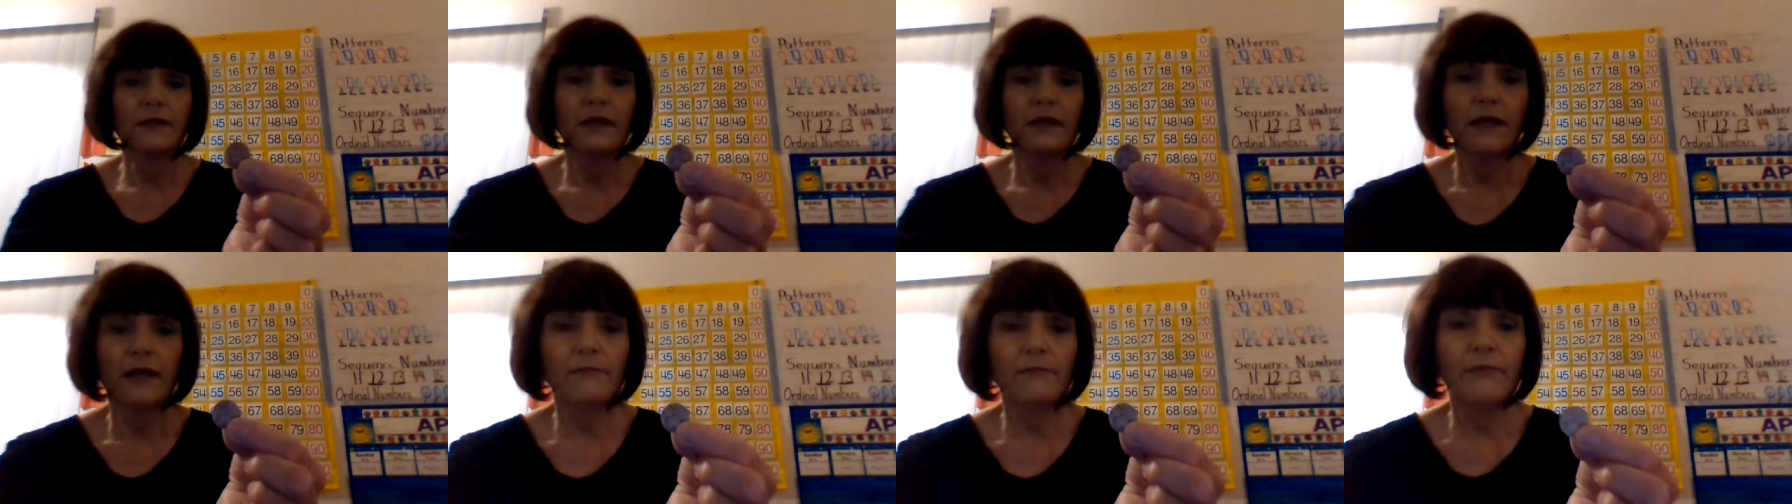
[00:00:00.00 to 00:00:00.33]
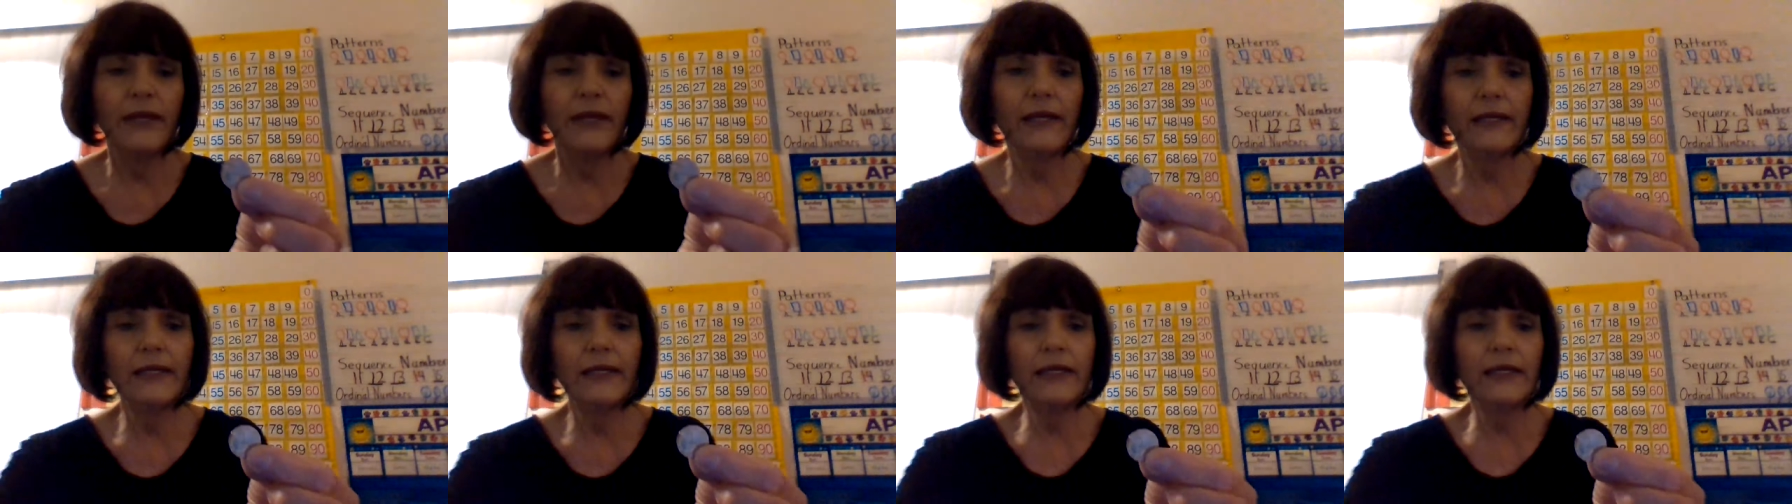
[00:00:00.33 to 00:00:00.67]
A
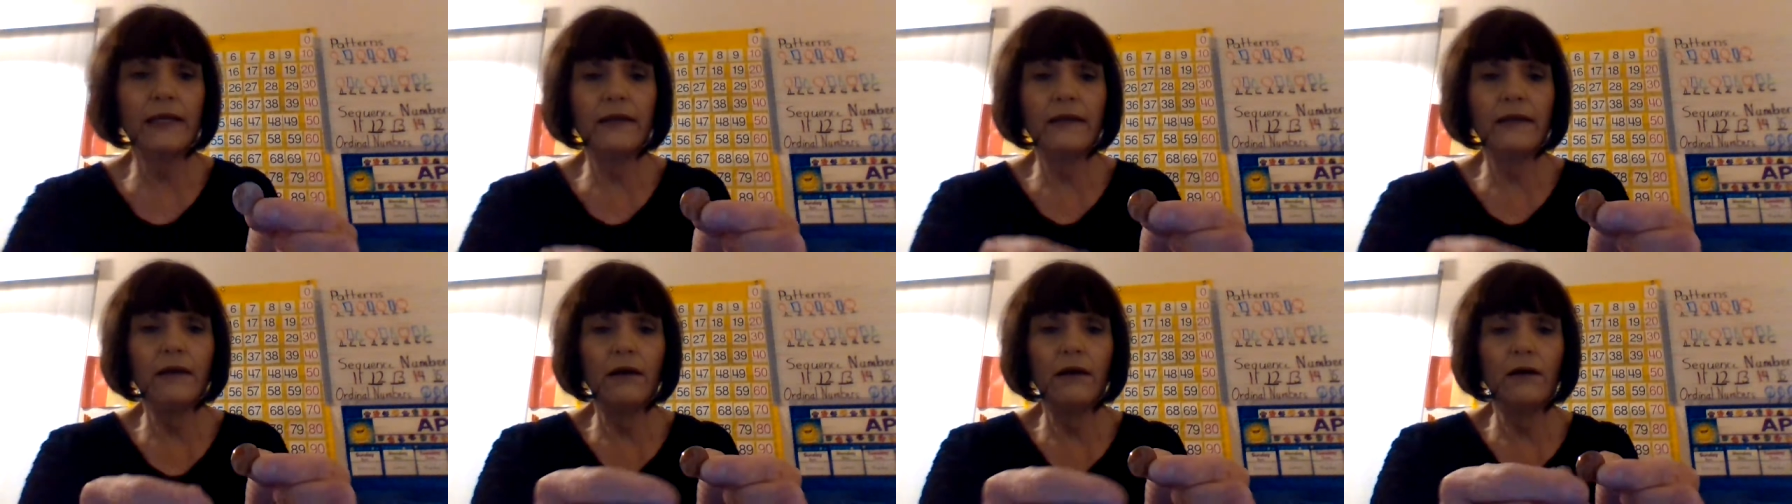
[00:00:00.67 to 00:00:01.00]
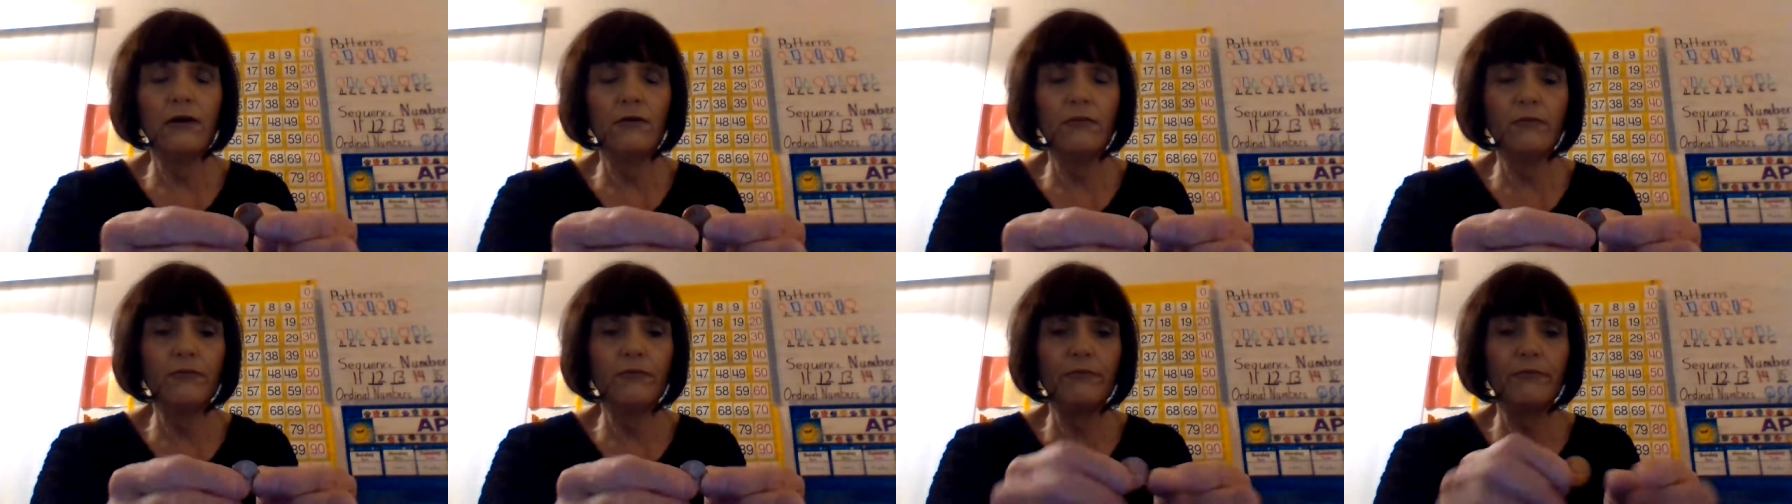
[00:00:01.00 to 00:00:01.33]
penny.
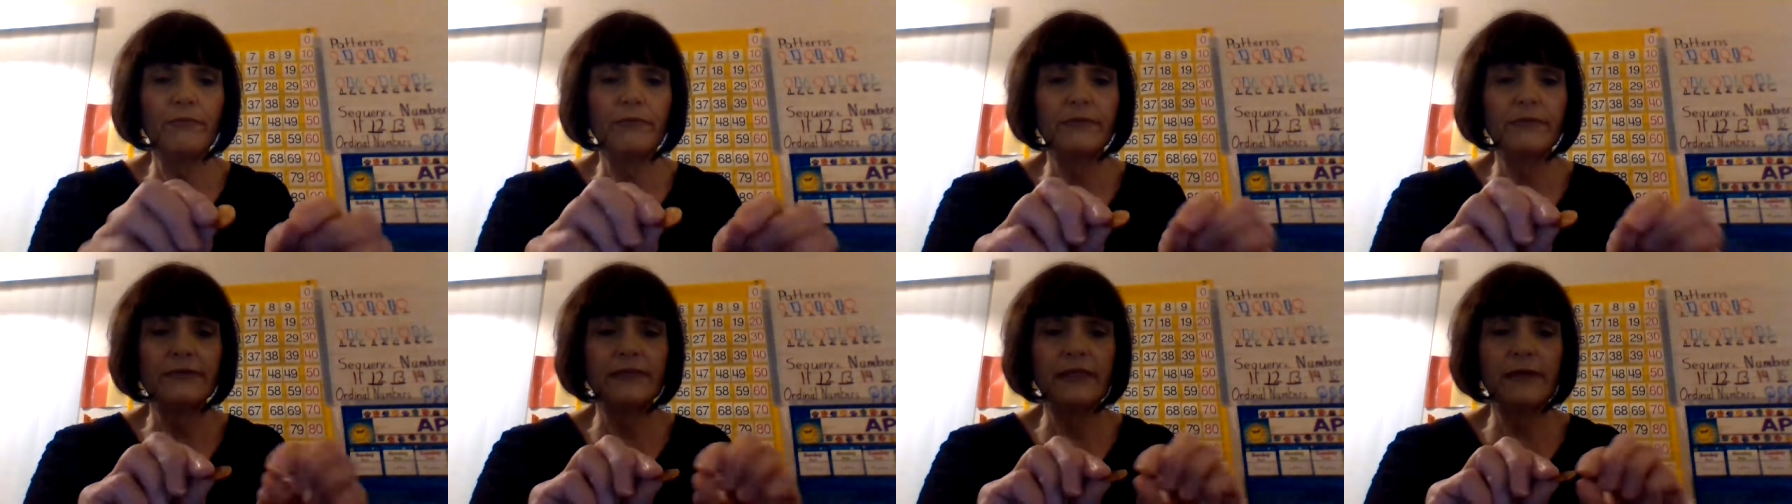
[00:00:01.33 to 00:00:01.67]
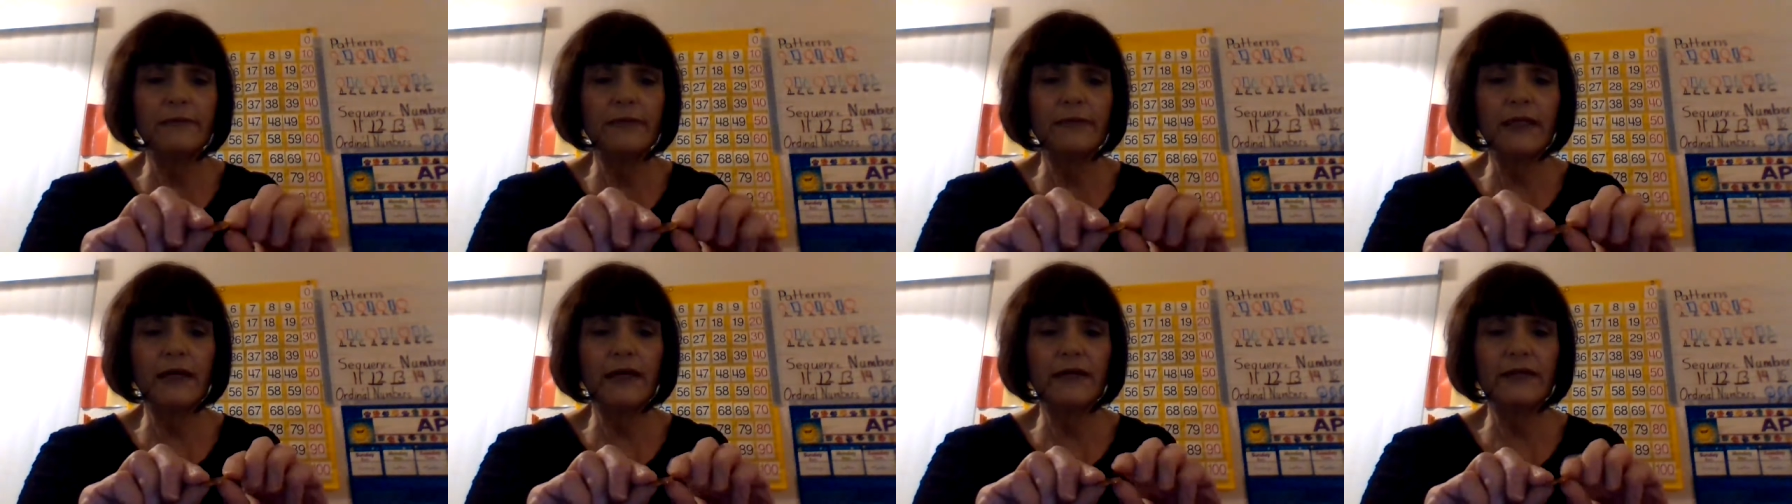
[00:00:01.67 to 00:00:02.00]
Oh,
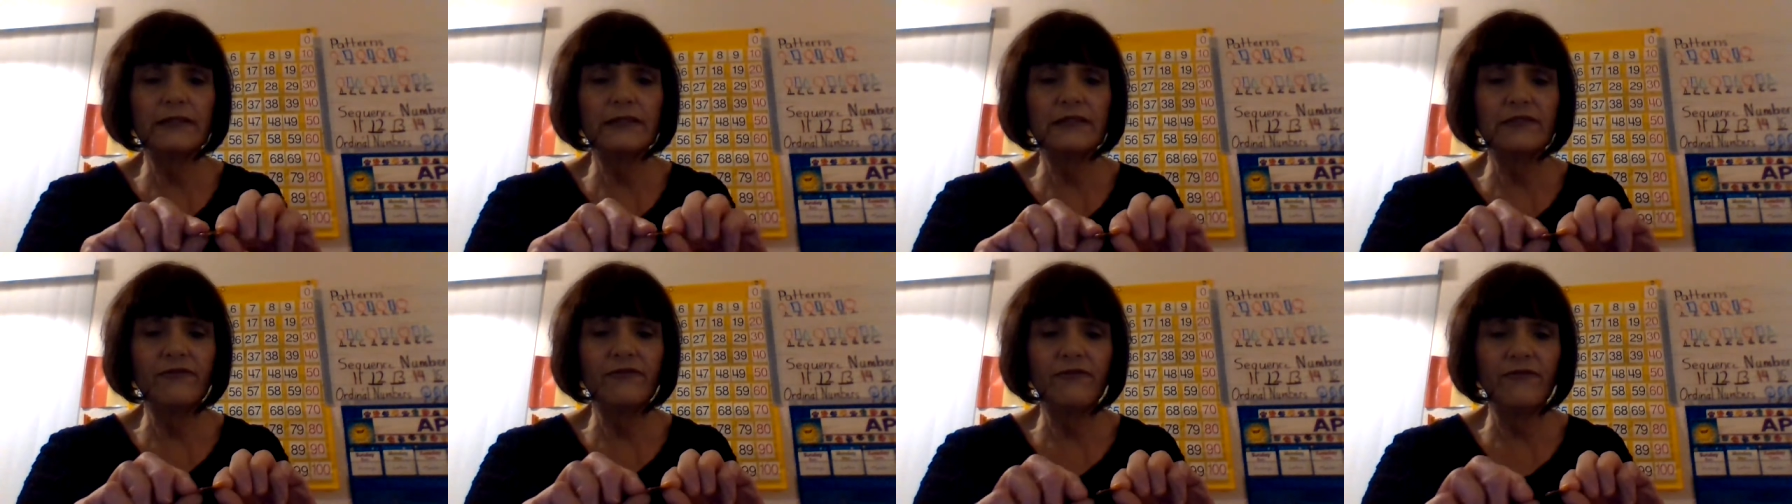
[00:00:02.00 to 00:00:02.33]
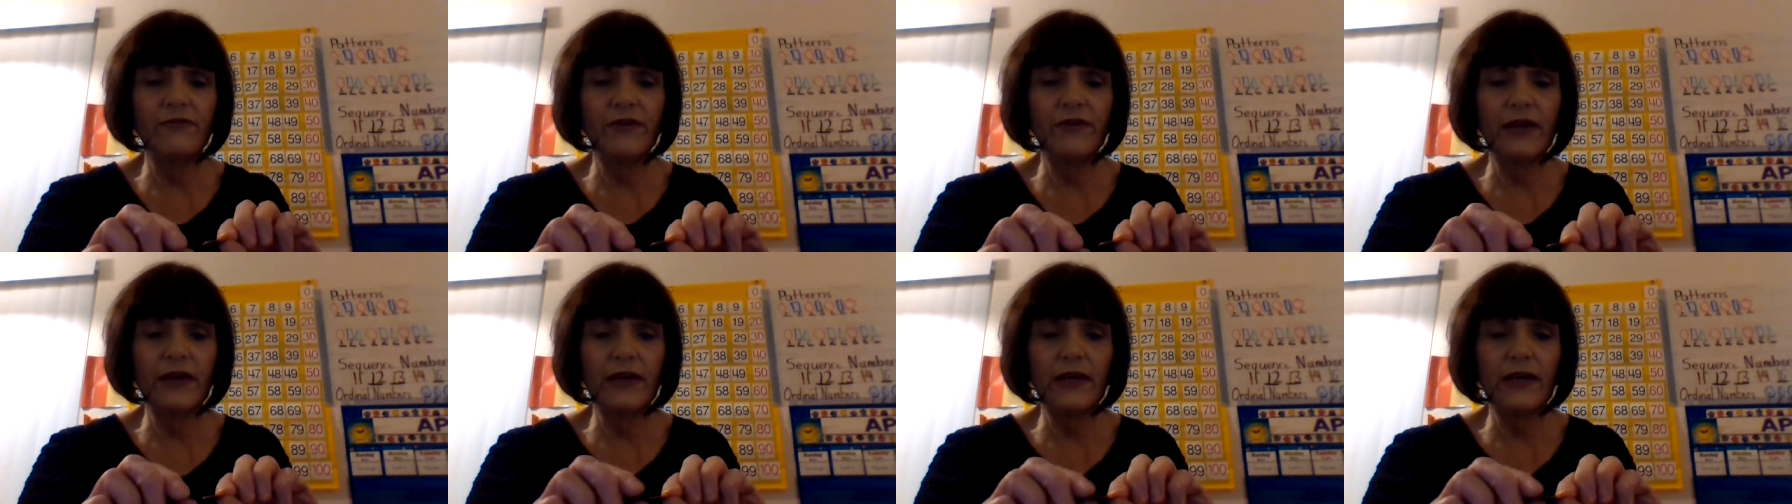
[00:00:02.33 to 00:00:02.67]
Zebediah's
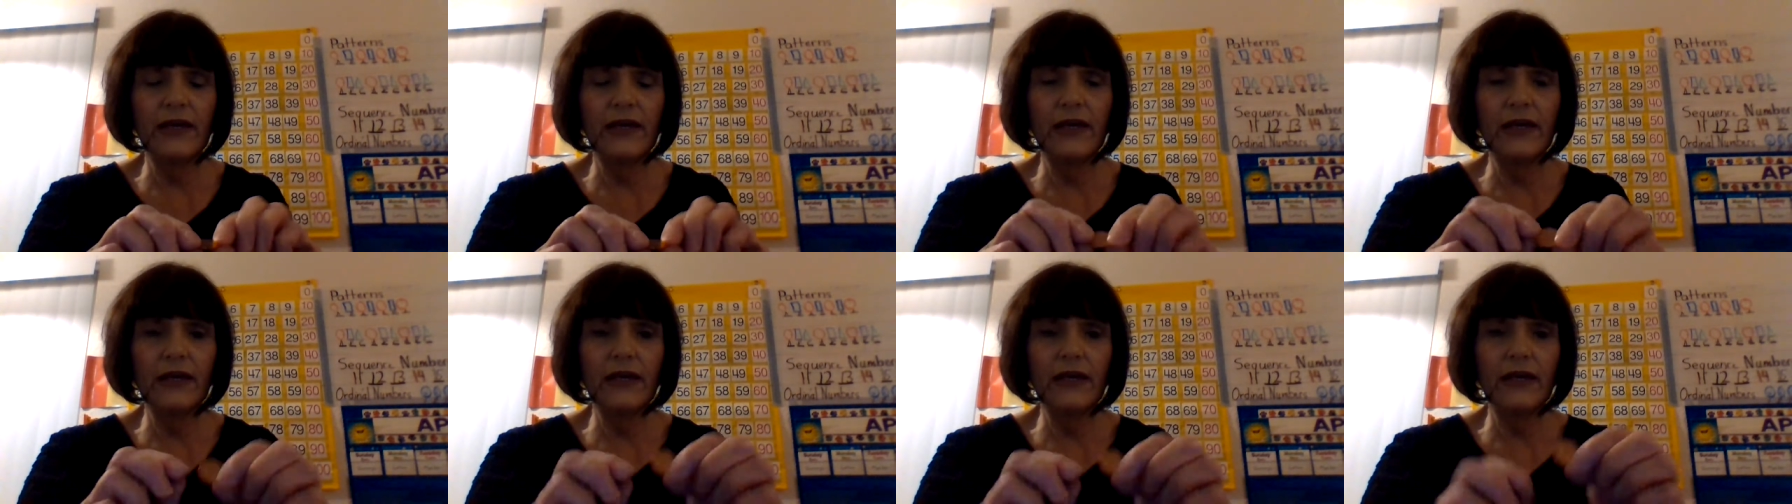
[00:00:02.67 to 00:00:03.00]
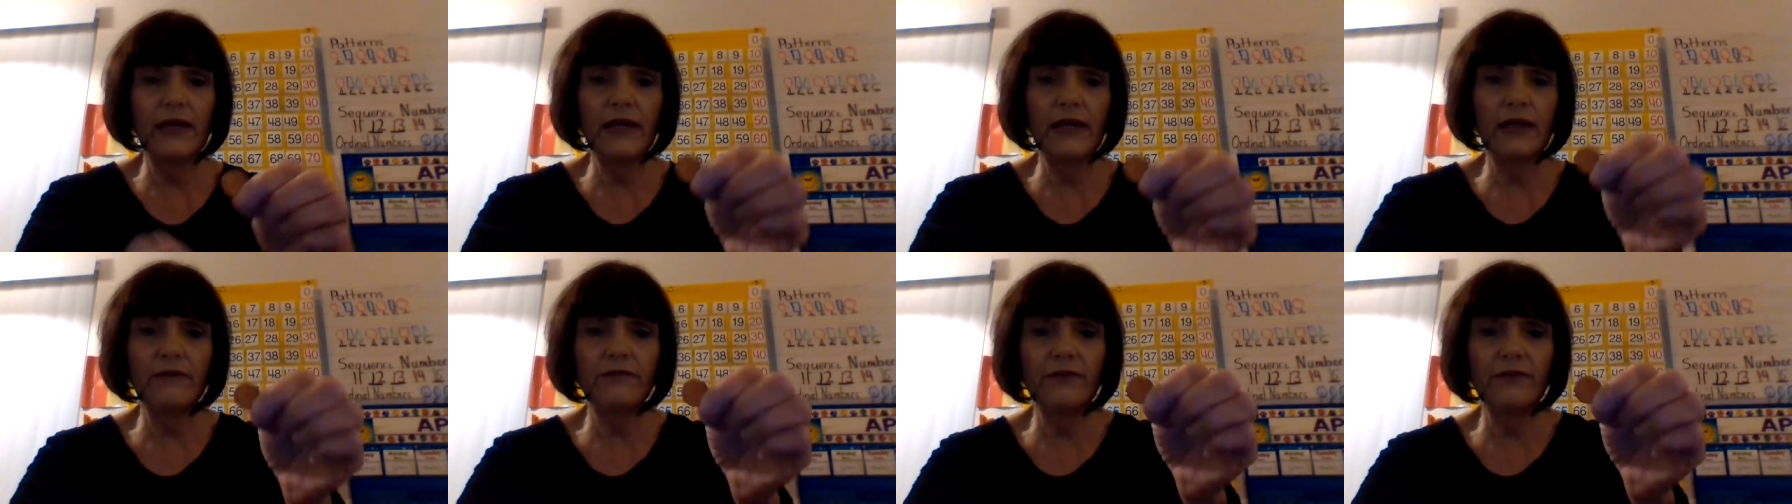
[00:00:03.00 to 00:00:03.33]

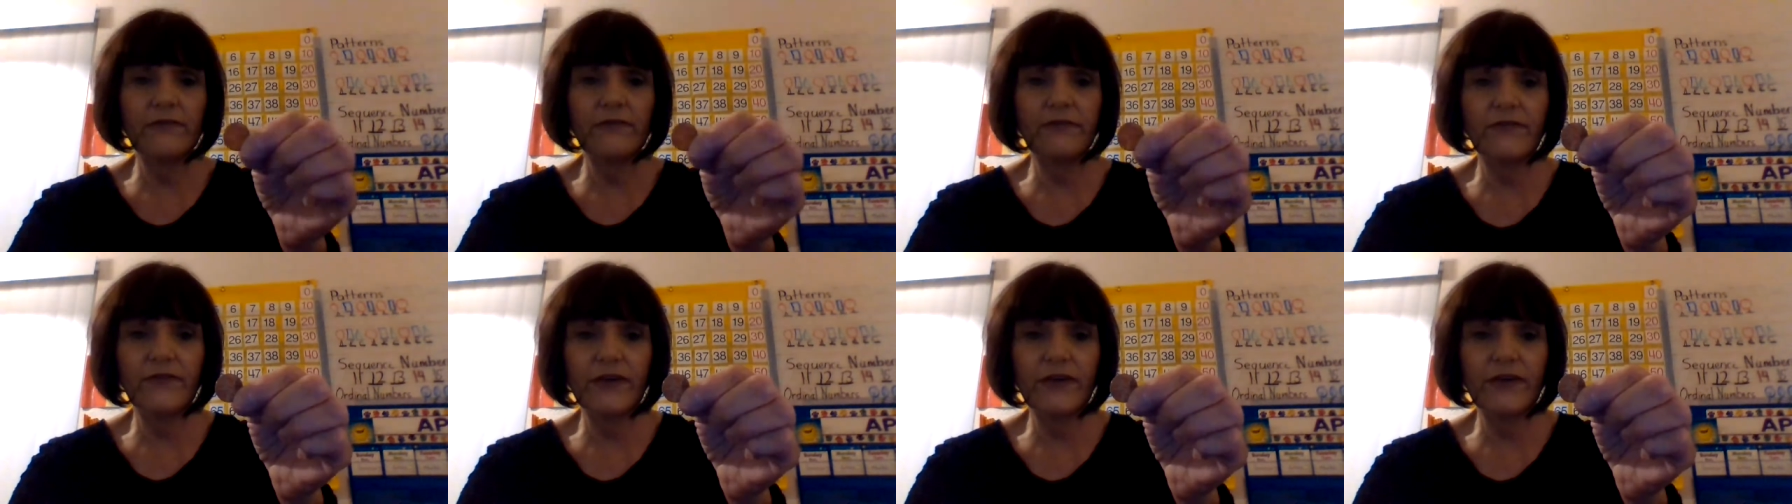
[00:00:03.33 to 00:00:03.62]
favorite